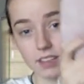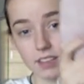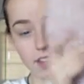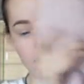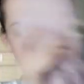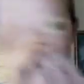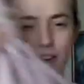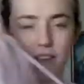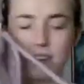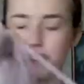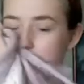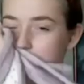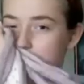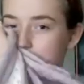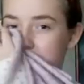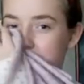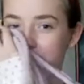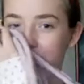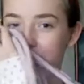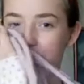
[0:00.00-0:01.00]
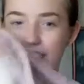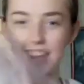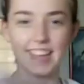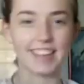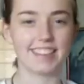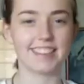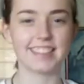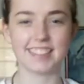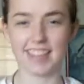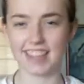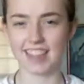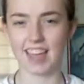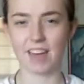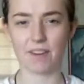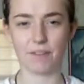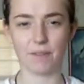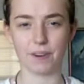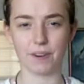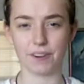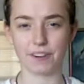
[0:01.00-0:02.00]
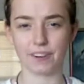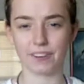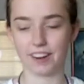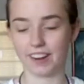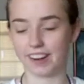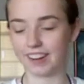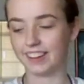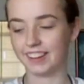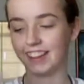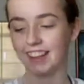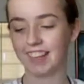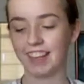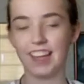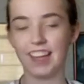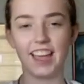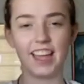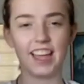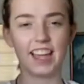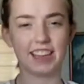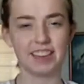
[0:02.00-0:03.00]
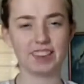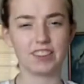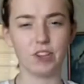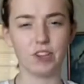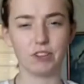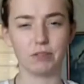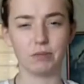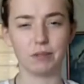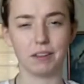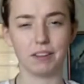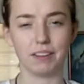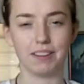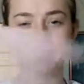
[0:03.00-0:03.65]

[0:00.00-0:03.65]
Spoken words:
no, I can't say that word correctly. Excuse me.